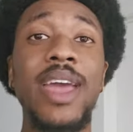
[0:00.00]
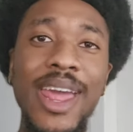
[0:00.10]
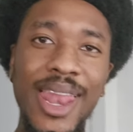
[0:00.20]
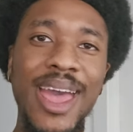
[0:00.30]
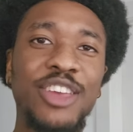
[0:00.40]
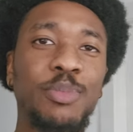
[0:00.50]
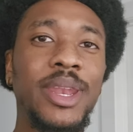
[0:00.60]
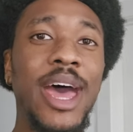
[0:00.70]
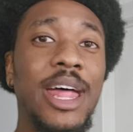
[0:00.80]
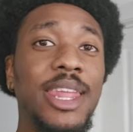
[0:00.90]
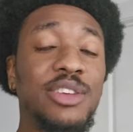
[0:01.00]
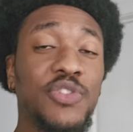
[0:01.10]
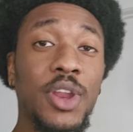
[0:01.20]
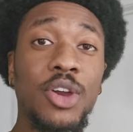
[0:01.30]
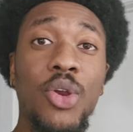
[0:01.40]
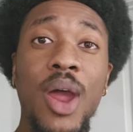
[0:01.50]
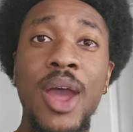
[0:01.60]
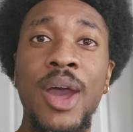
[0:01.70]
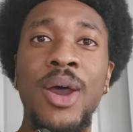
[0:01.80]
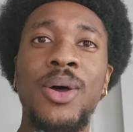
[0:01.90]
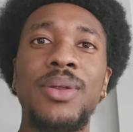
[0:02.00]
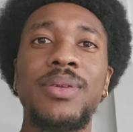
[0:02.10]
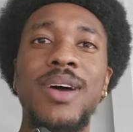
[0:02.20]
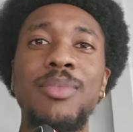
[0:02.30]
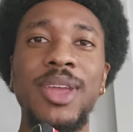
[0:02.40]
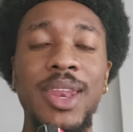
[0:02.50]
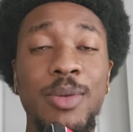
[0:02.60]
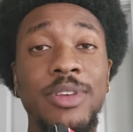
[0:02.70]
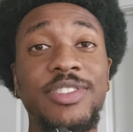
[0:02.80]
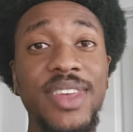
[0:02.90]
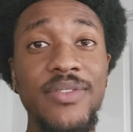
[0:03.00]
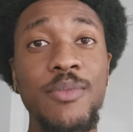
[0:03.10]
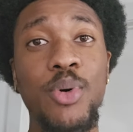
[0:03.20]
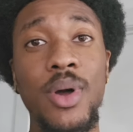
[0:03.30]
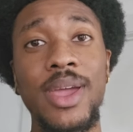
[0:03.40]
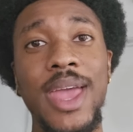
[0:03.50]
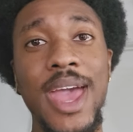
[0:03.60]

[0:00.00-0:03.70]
And last but not least for the crowd, I'm gonna give him a 7.8.